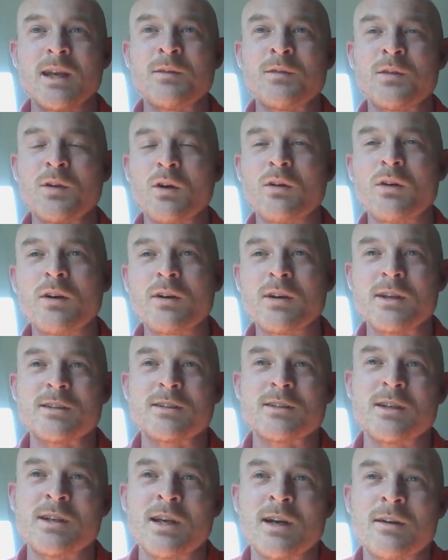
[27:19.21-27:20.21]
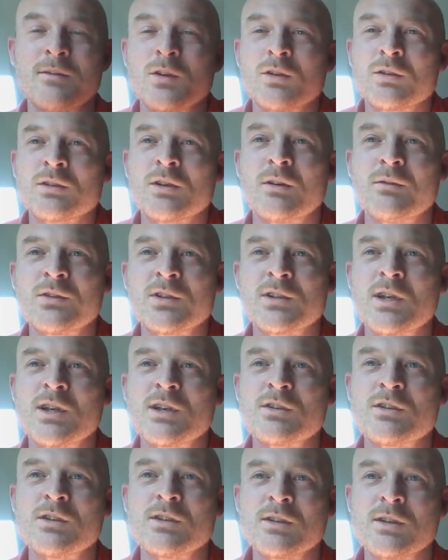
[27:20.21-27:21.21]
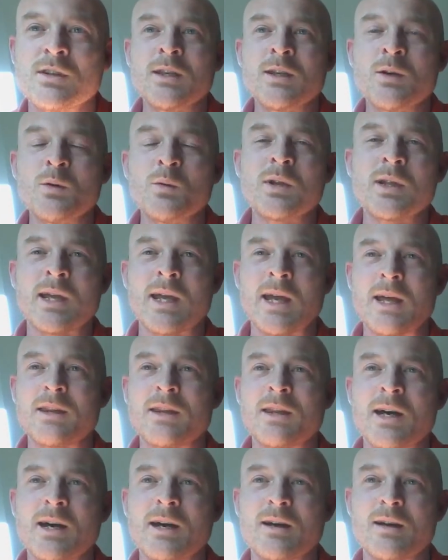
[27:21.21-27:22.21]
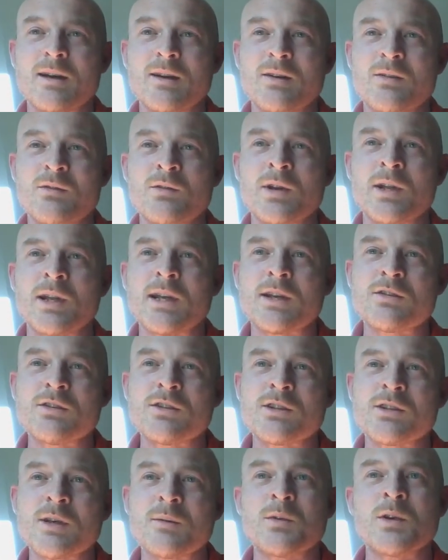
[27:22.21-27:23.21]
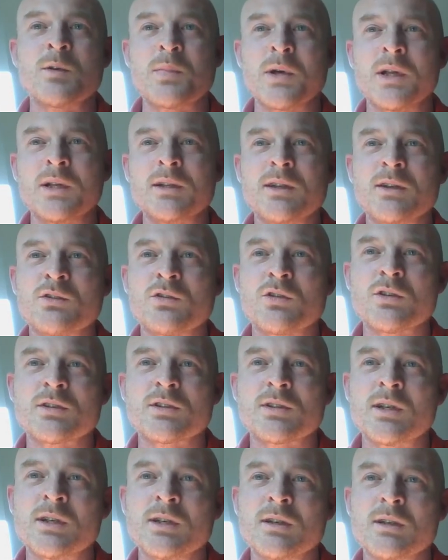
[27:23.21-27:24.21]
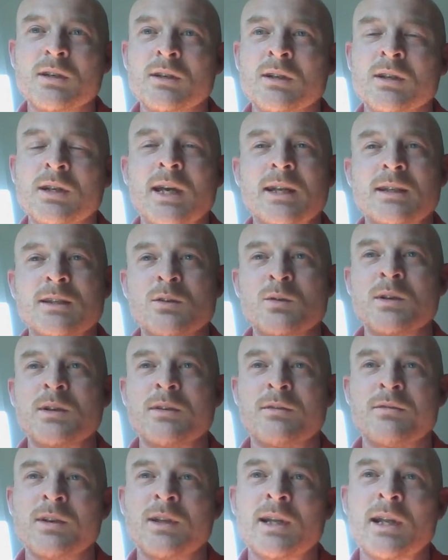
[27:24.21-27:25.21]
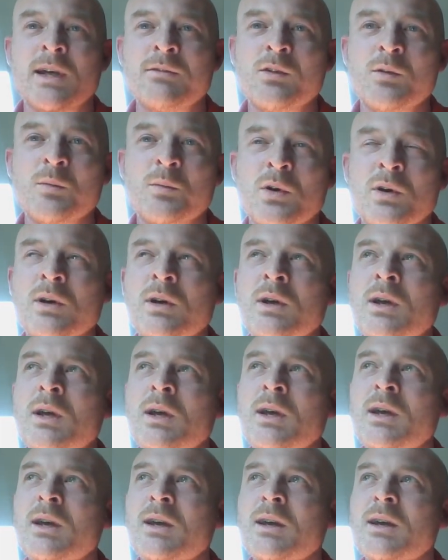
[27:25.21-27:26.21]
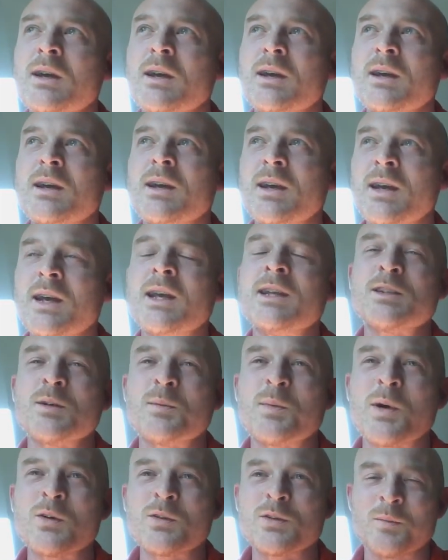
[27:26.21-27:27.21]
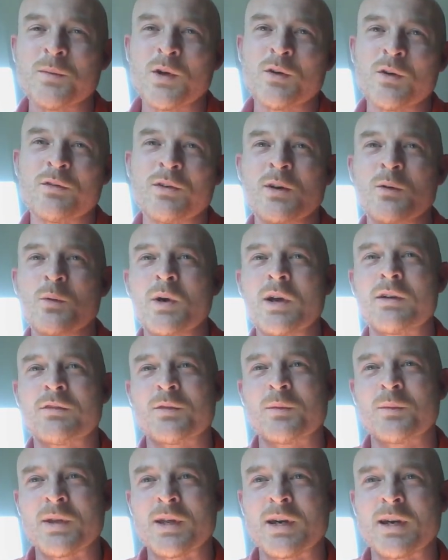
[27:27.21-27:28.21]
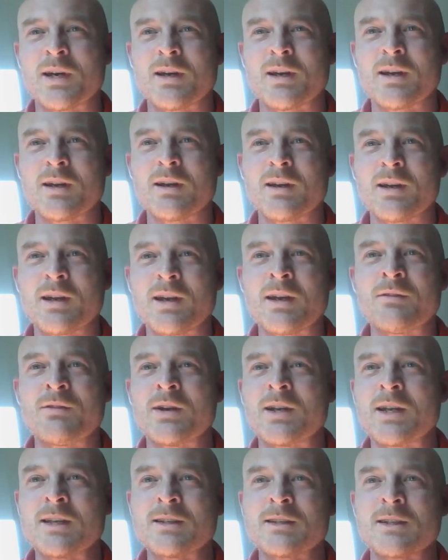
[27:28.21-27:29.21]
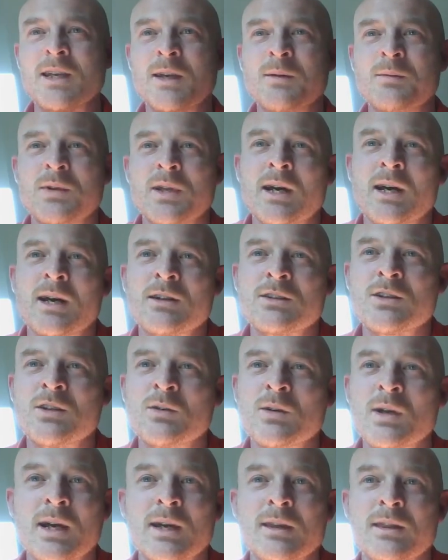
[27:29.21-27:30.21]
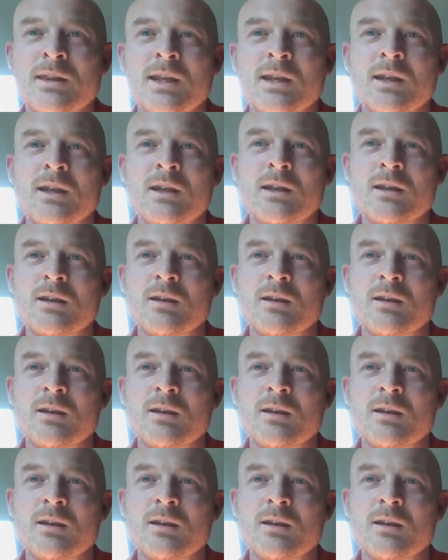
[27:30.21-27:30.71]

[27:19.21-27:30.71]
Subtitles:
If you're honest and you have those conversations, you will get that relationship and you build the trust and you'll get to a different level. But it's about moving away from that every day's game day attitude, I think.